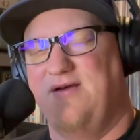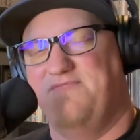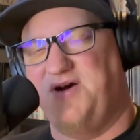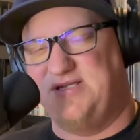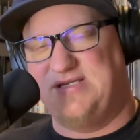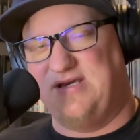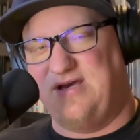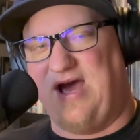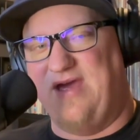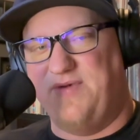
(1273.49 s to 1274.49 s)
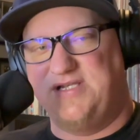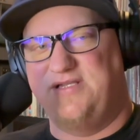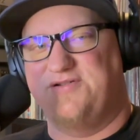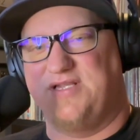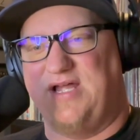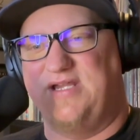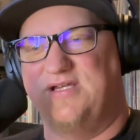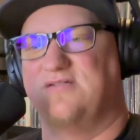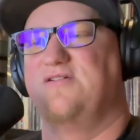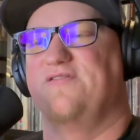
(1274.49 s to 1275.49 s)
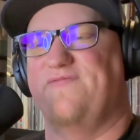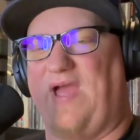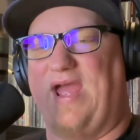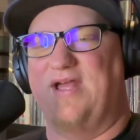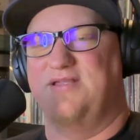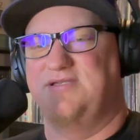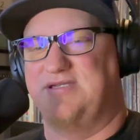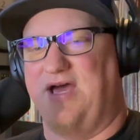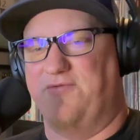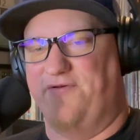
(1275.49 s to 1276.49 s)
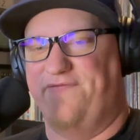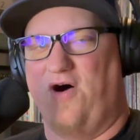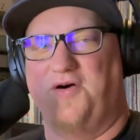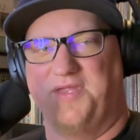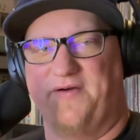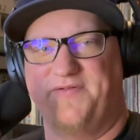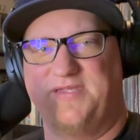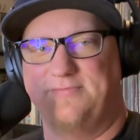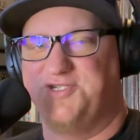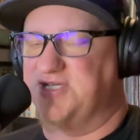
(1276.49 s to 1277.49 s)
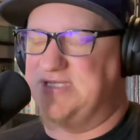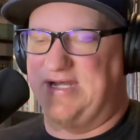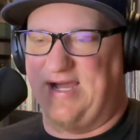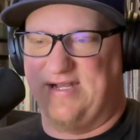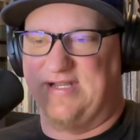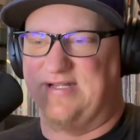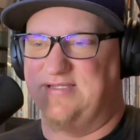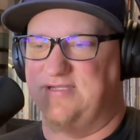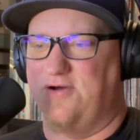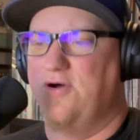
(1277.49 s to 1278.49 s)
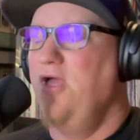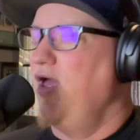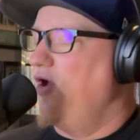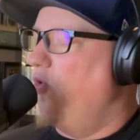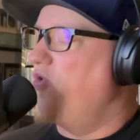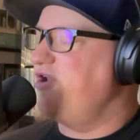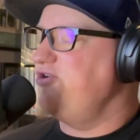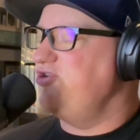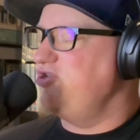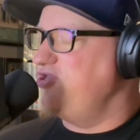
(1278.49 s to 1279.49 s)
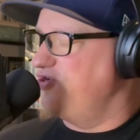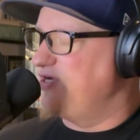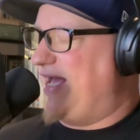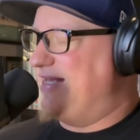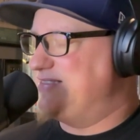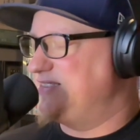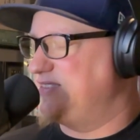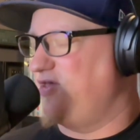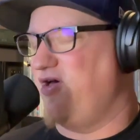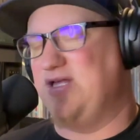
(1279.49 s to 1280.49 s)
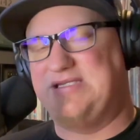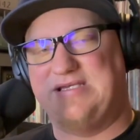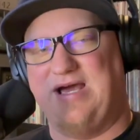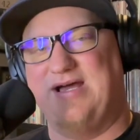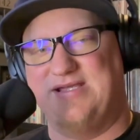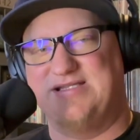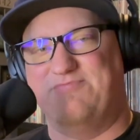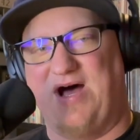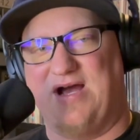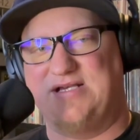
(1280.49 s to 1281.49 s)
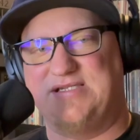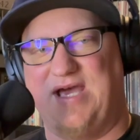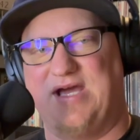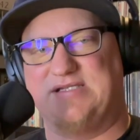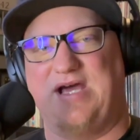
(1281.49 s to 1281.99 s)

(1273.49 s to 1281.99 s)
But I imagine there's a lot of younger fans that will fall in love with them just like I did. So what are your guys' thoughts on this box set?